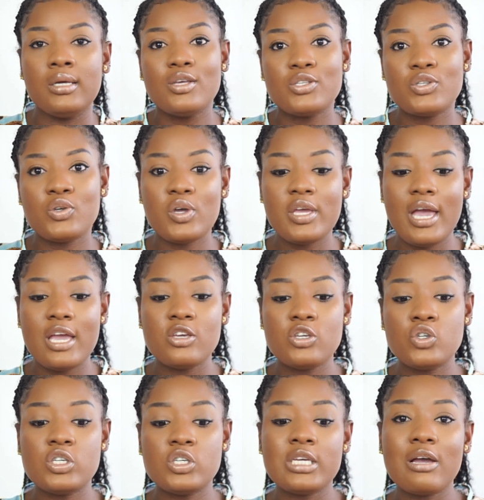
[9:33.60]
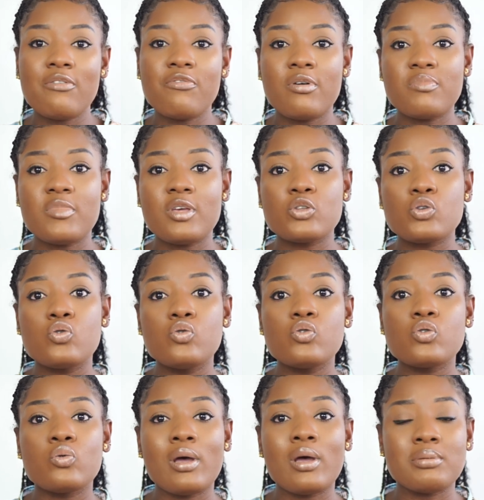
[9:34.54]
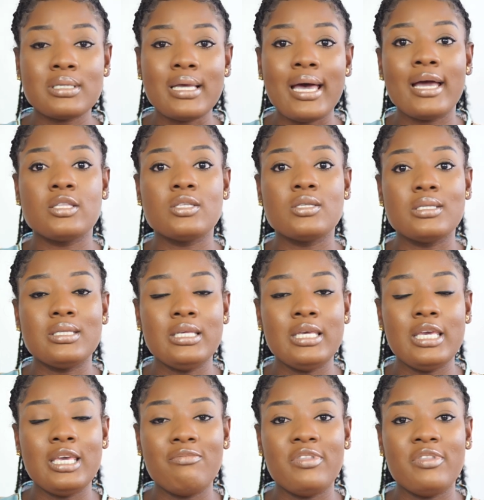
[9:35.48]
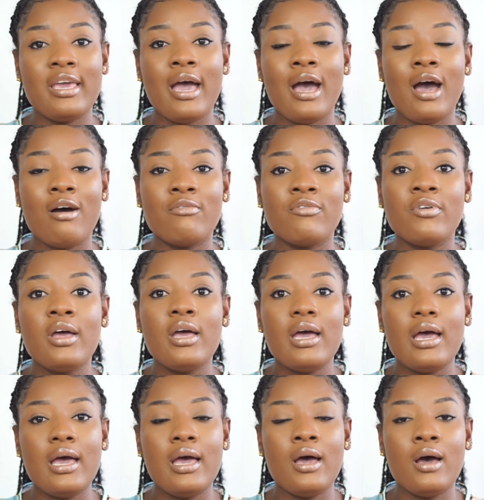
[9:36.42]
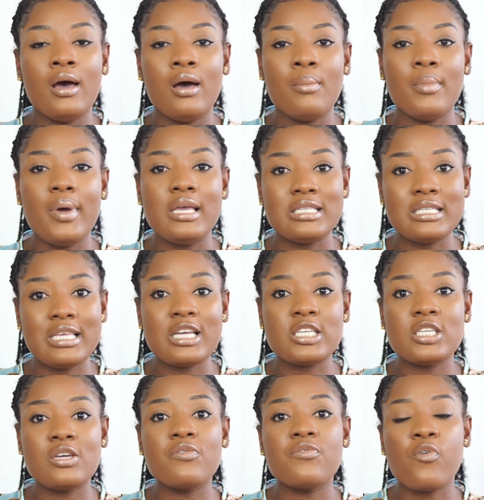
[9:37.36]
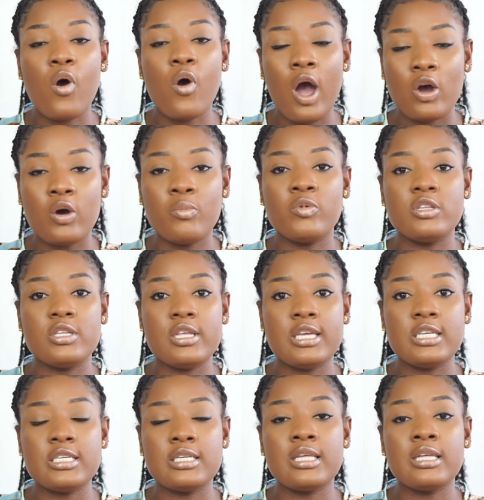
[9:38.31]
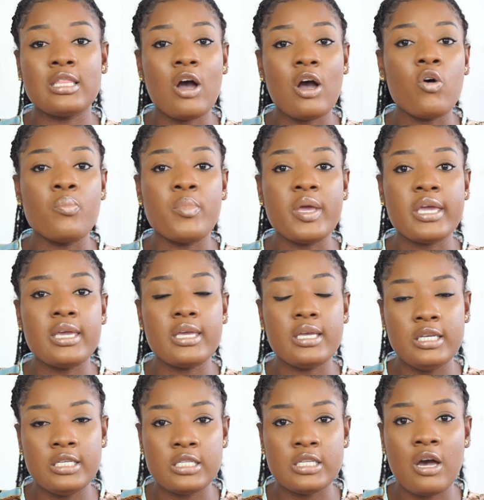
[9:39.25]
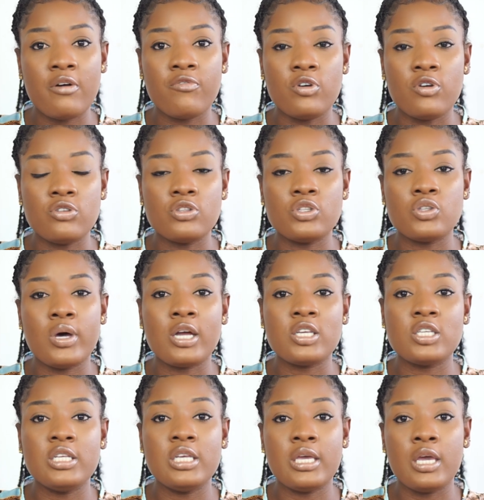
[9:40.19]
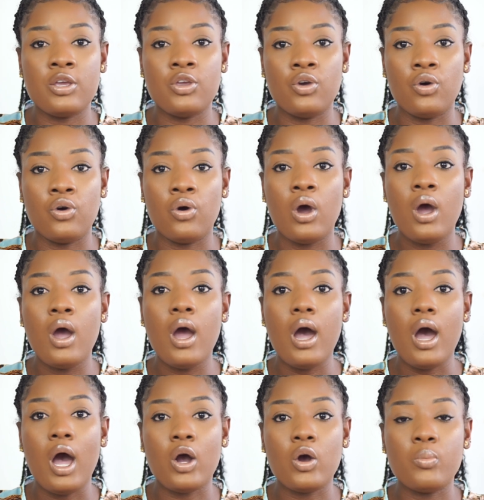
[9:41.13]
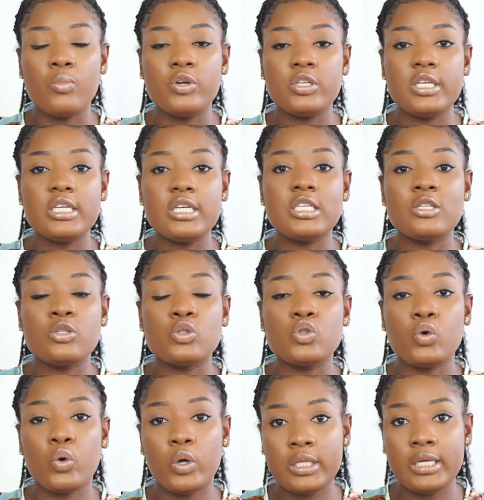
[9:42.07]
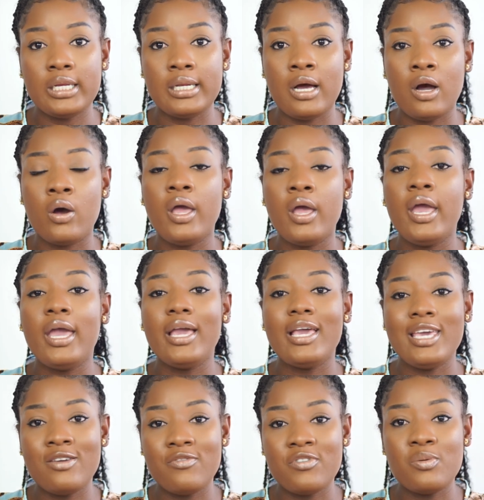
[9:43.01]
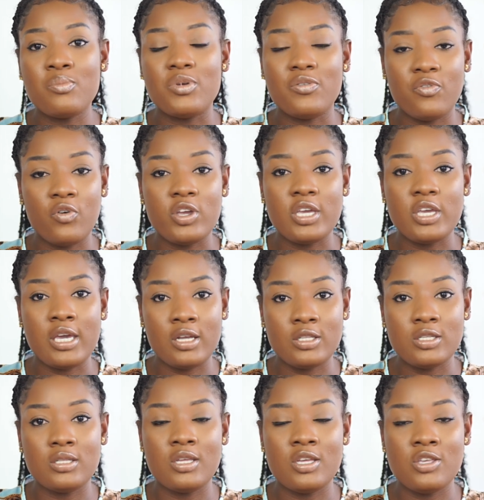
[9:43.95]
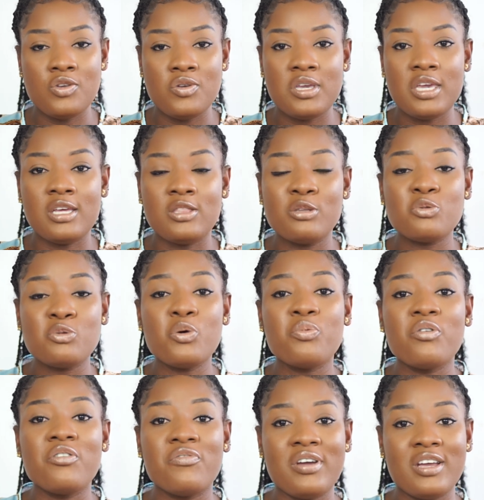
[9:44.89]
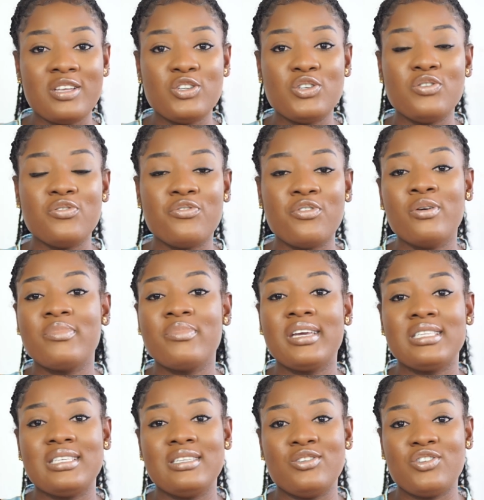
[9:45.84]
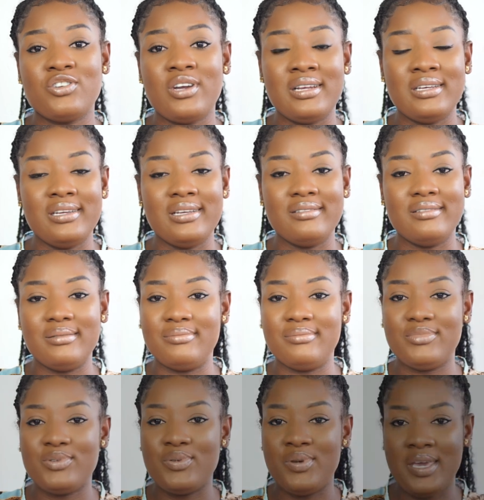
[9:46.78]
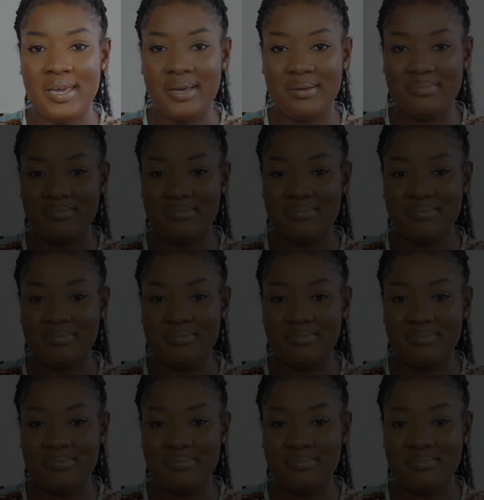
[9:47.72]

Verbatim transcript: So yeah, you should check from the school's website to see if they have um, a section for accommodation and that will make it easier for you to actually get your accommodation sorted out even before you get to the UK. This will prevent you from getting stranded. So yeah.